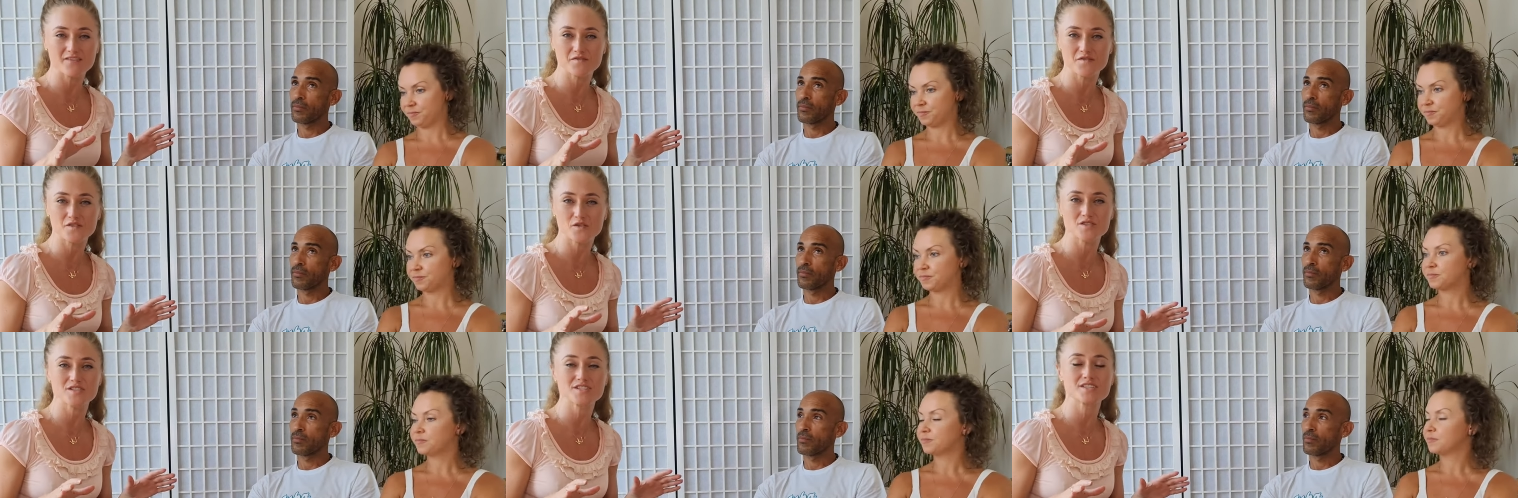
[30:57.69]
Speaker 1: of
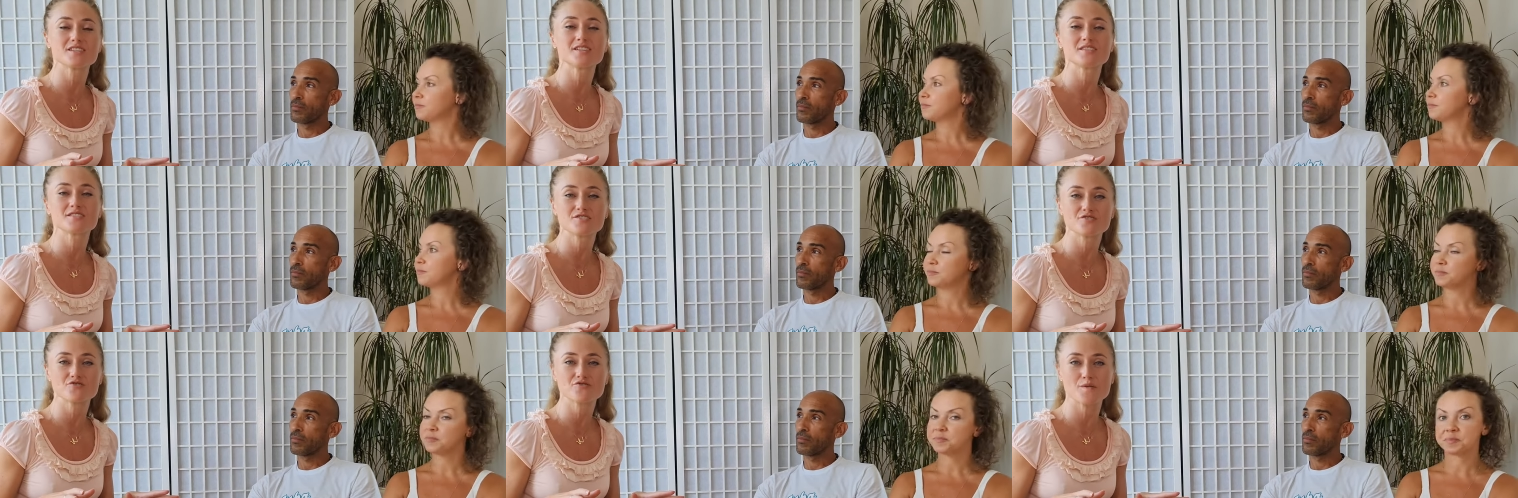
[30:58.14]
course, in the
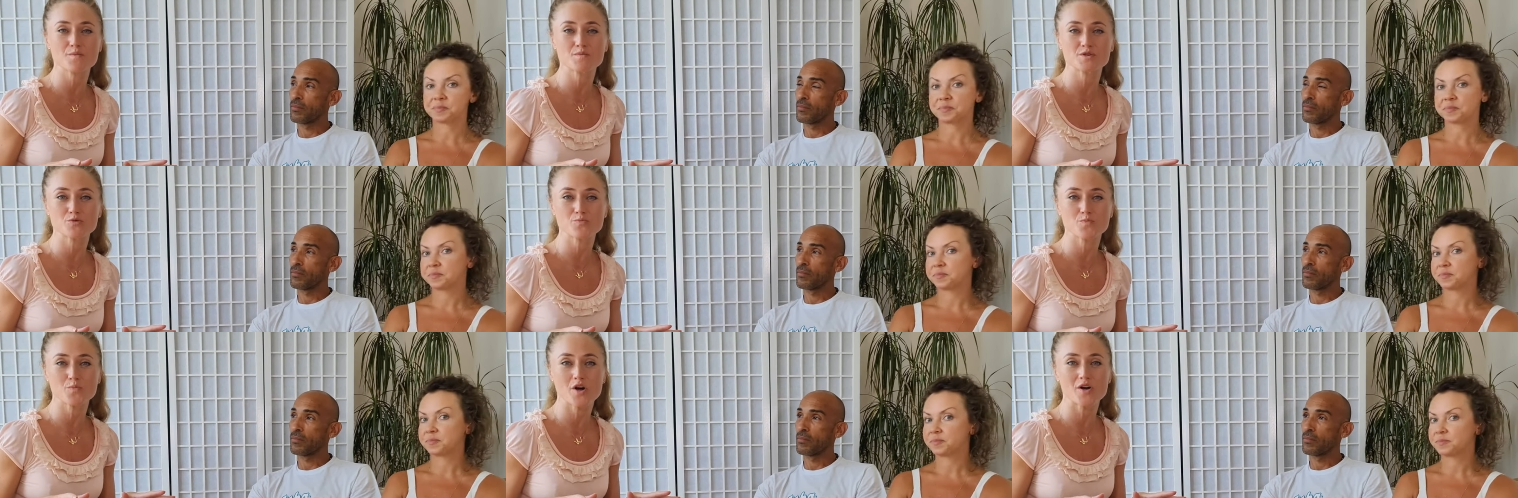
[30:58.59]

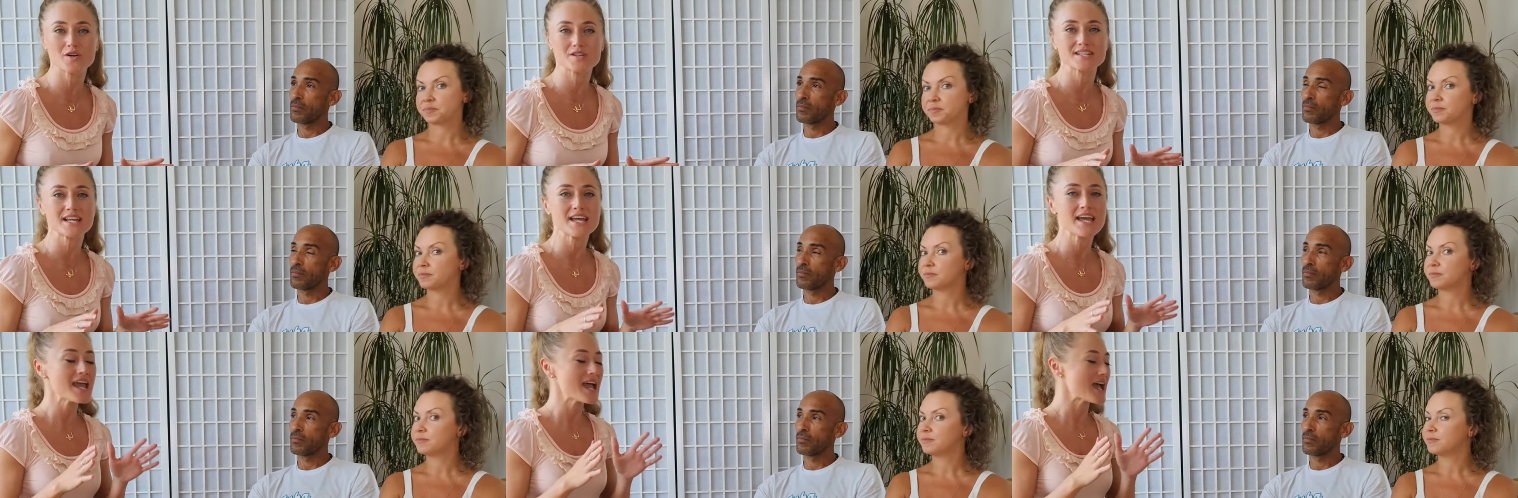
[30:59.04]
description box,
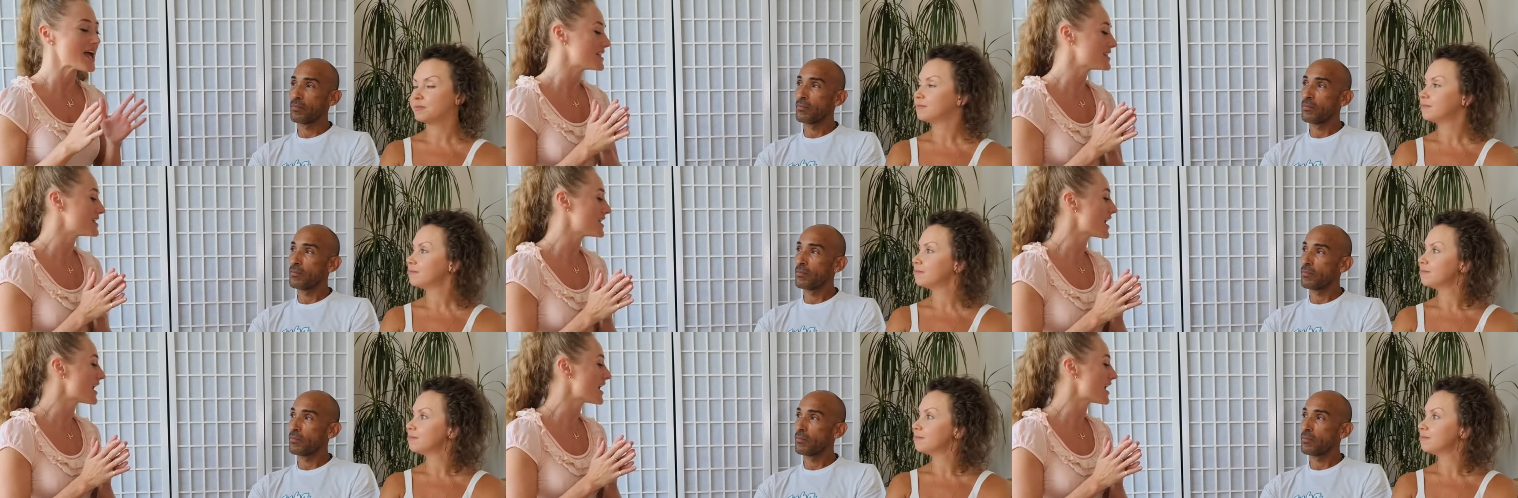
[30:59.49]
and they